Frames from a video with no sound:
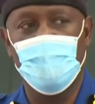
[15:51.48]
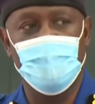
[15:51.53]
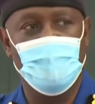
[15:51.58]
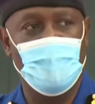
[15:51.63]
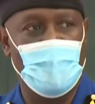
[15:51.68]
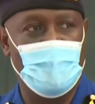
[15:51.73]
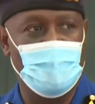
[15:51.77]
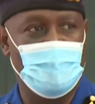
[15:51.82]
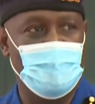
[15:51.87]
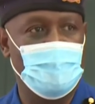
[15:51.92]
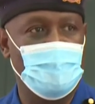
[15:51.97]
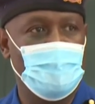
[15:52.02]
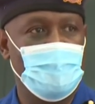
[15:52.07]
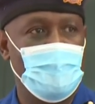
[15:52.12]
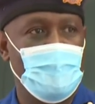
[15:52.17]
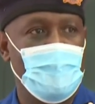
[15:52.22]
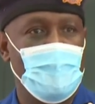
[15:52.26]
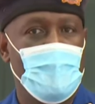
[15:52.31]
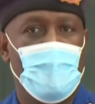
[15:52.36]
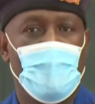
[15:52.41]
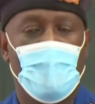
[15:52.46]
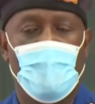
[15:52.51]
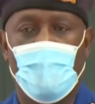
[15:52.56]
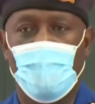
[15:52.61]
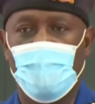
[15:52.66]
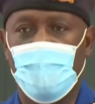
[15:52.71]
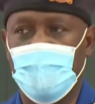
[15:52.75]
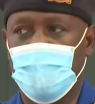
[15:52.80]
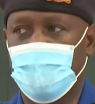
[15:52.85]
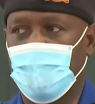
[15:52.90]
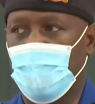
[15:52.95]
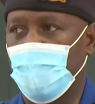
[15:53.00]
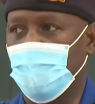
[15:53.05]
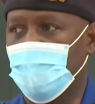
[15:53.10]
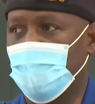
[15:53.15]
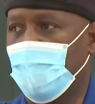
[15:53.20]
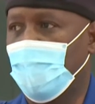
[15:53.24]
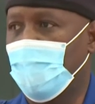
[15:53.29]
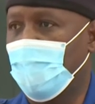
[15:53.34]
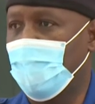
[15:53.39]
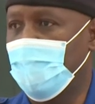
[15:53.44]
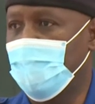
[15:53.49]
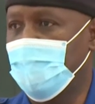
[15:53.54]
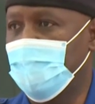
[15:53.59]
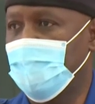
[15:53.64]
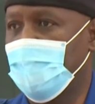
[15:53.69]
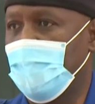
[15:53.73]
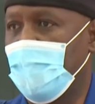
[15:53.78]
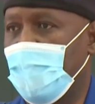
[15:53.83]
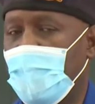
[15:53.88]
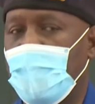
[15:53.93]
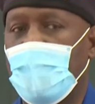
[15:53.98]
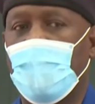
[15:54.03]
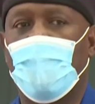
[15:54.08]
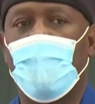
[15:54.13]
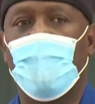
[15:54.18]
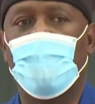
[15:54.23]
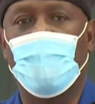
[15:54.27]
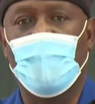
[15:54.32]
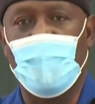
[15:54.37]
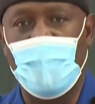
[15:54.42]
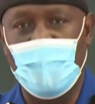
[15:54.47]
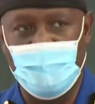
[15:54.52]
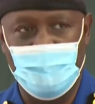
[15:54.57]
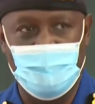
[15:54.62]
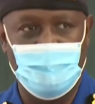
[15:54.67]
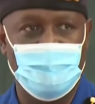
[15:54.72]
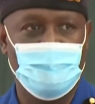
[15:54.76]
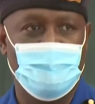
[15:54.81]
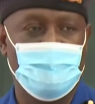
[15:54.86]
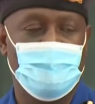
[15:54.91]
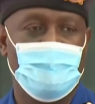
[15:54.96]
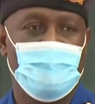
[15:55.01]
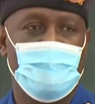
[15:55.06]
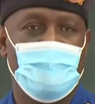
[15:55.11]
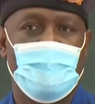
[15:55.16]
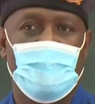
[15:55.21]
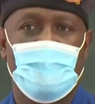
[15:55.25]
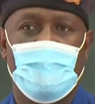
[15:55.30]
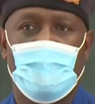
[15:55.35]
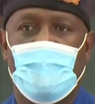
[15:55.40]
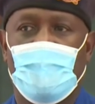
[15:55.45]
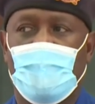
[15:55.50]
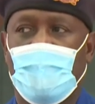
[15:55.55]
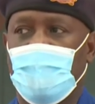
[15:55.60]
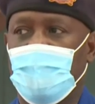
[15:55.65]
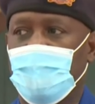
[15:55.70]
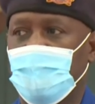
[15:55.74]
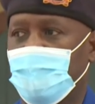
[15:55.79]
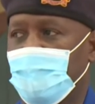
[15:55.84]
that all these protocols are complied. And in